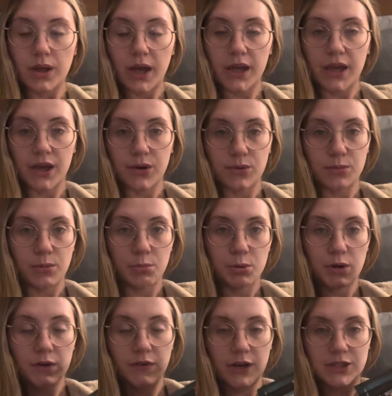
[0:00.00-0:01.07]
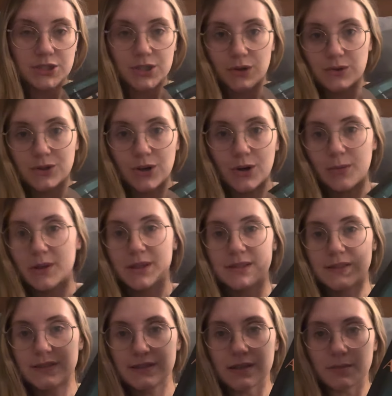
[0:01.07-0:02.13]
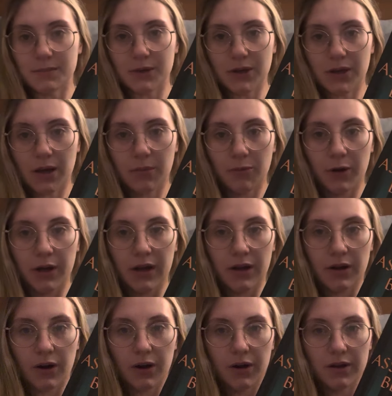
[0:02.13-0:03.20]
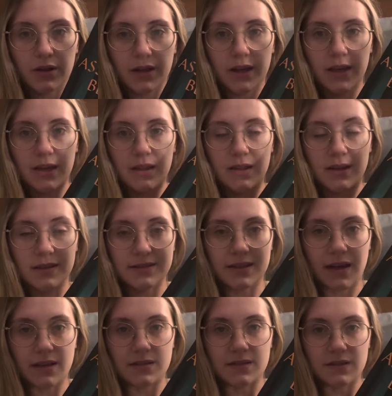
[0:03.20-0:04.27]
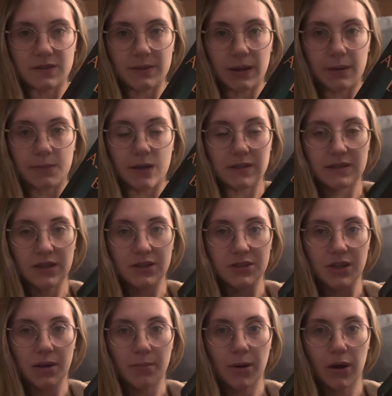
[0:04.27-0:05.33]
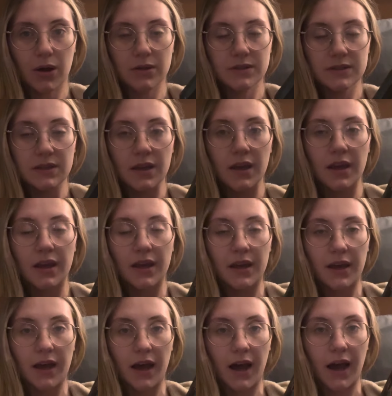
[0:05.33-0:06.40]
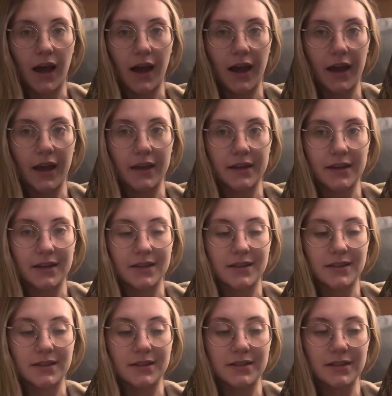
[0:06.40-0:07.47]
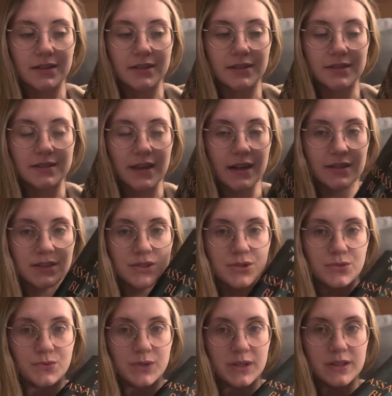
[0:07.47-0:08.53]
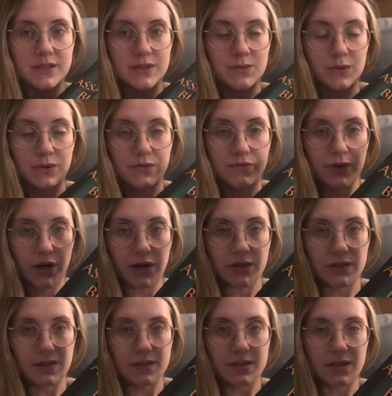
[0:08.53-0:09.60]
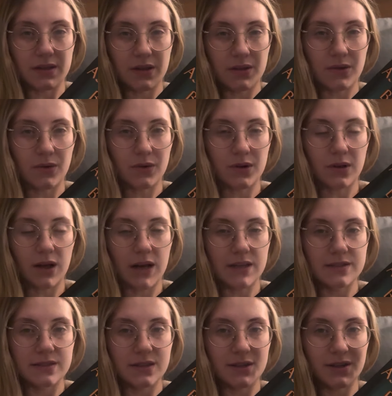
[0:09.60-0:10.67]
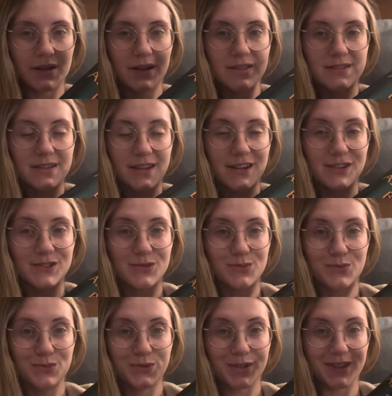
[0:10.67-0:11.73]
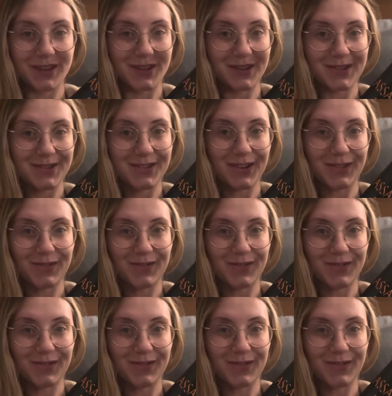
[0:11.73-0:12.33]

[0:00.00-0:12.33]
I can't remember if I showed y'all, but this is the book I'm reading currently, The Assassin's Blade by Sarah J. Maas. I decided to read this one first in the Throne of Glass series and it's really good so